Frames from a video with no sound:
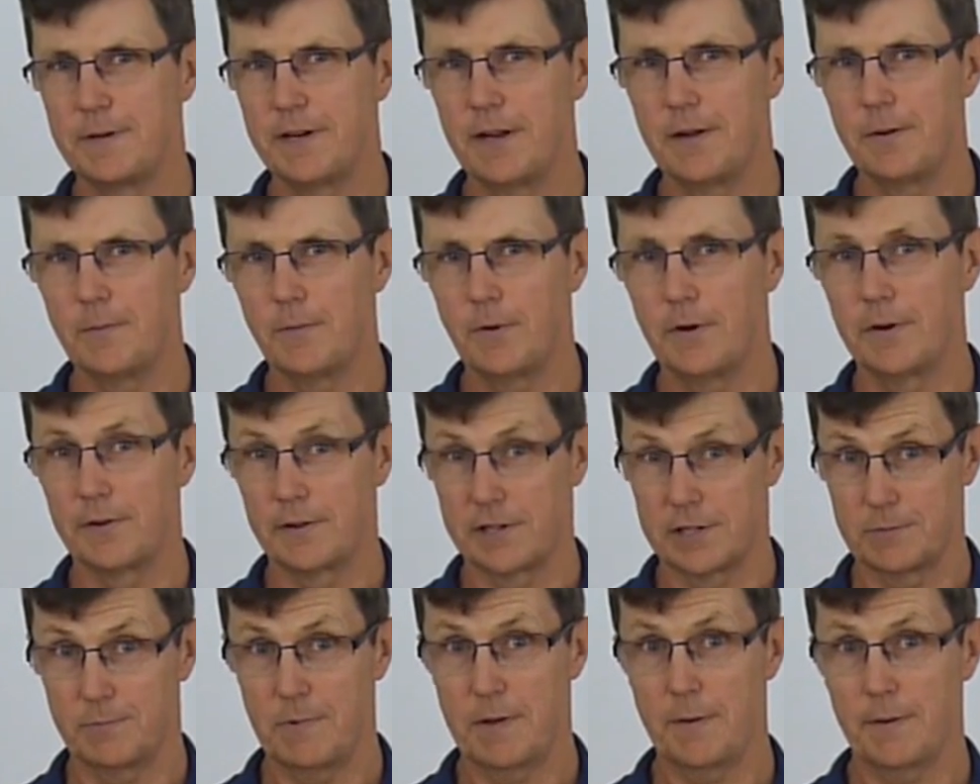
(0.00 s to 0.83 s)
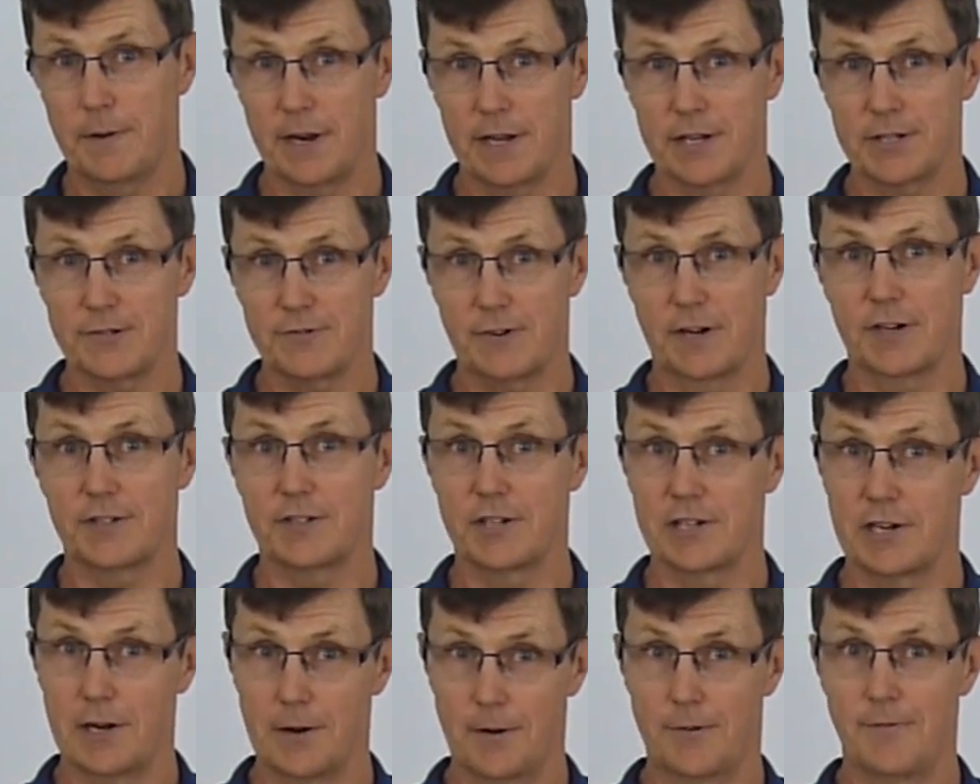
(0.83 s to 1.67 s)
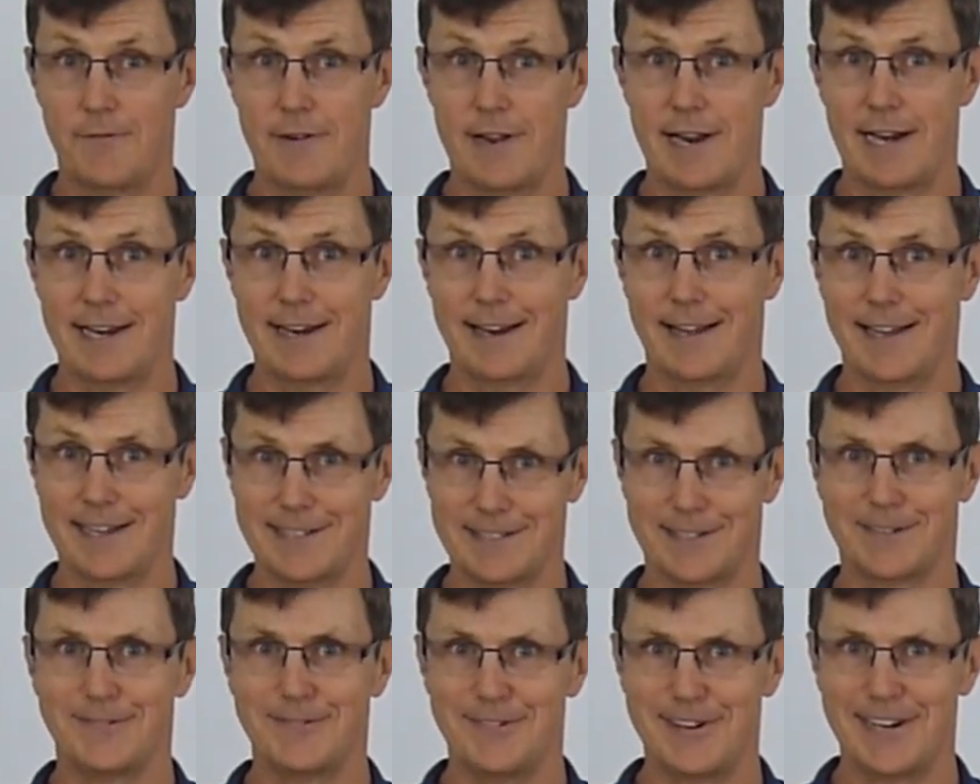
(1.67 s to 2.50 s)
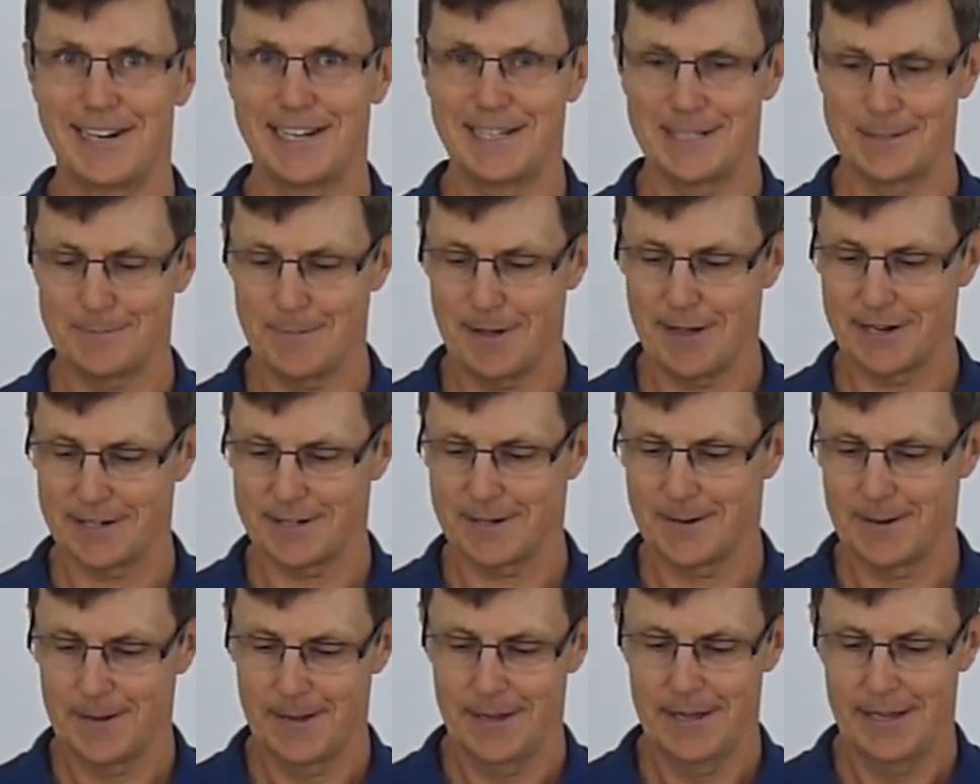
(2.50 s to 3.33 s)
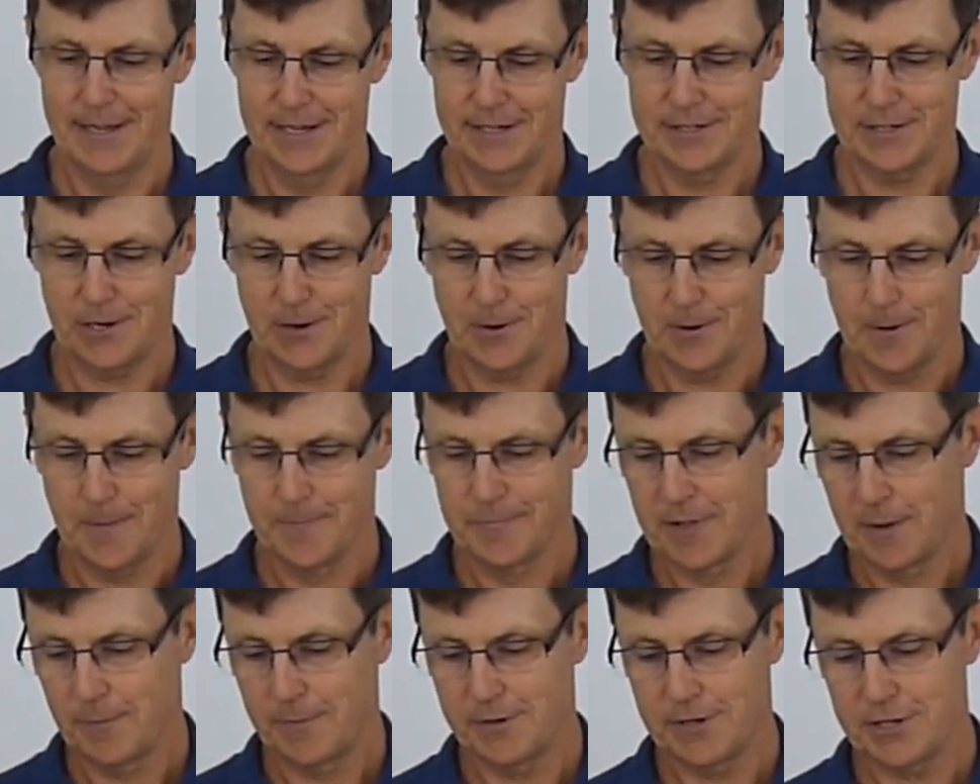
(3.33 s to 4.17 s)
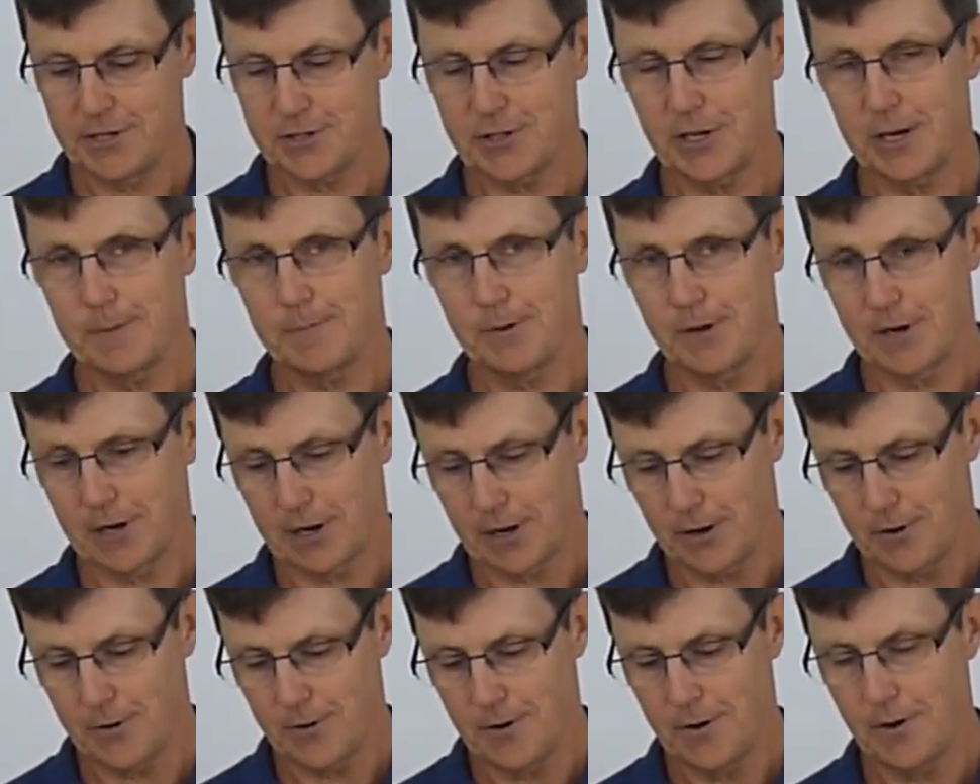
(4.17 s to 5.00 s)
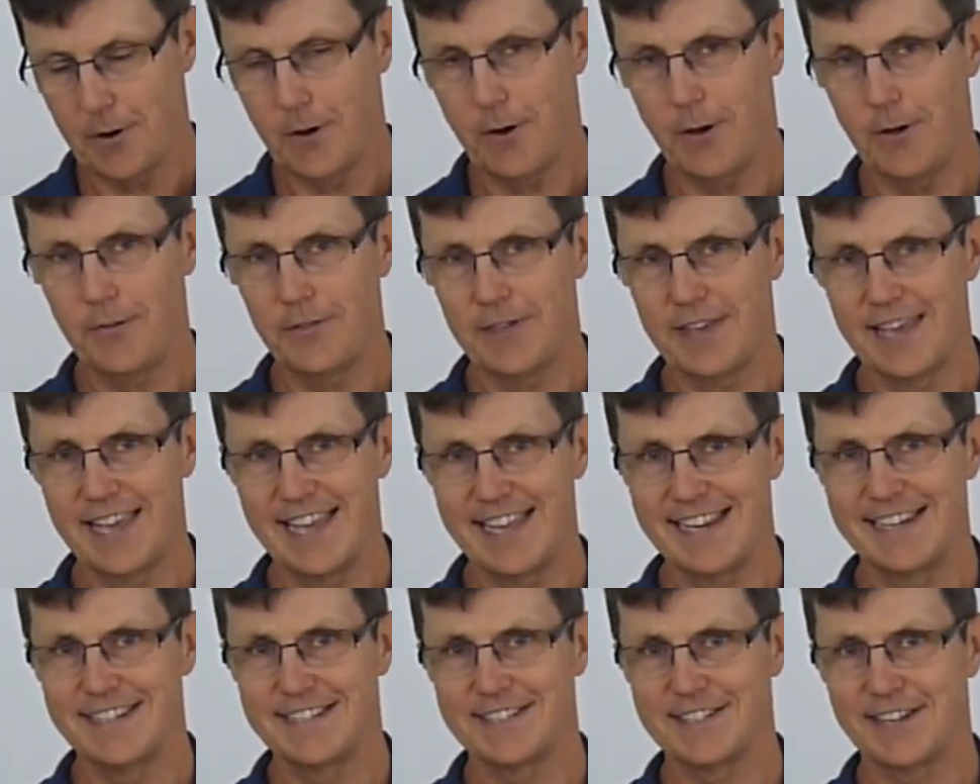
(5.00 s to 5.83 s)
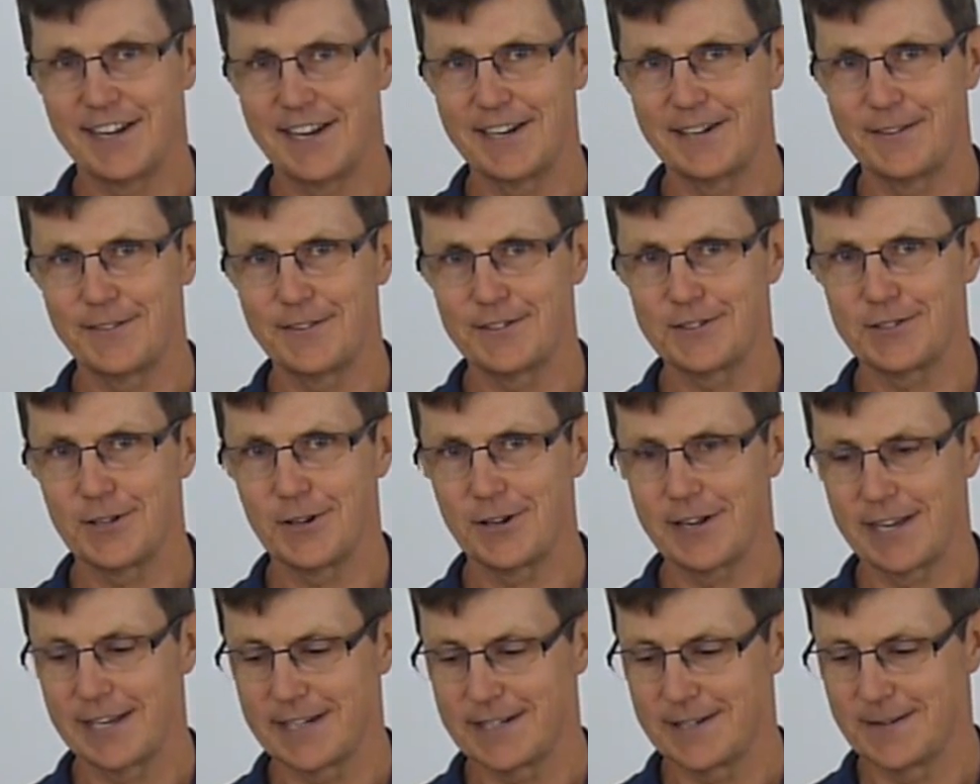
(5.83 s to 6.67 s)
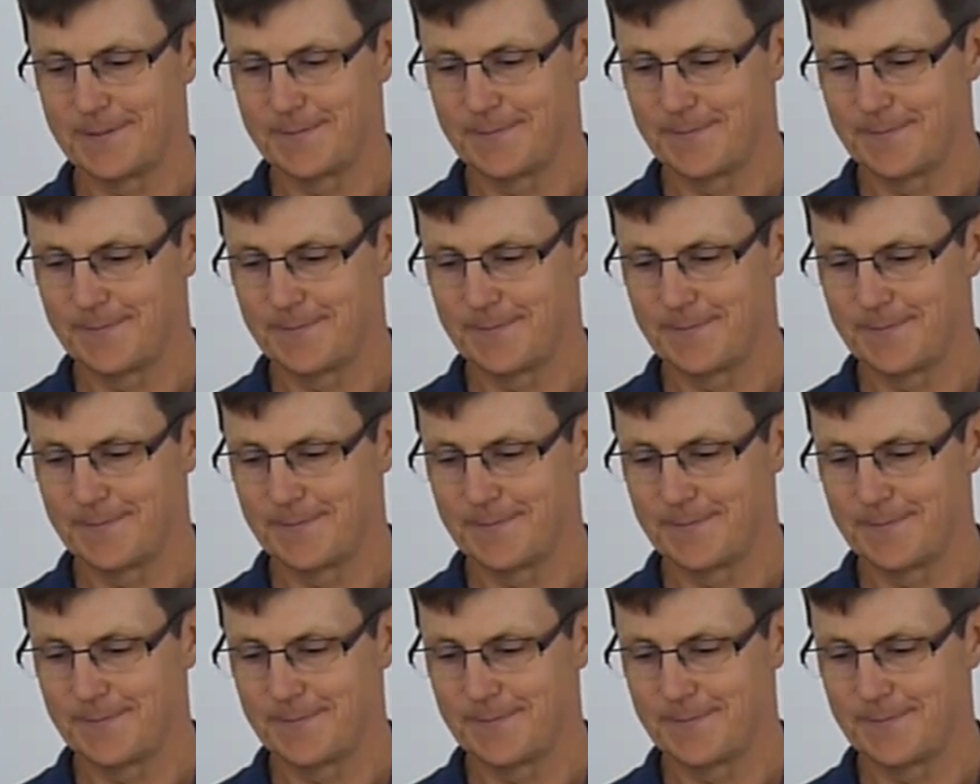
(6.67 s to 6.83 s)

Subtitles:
don't want, because we want our structure to look really nice and really smart. So we're just going to put glue on the inside of the socket.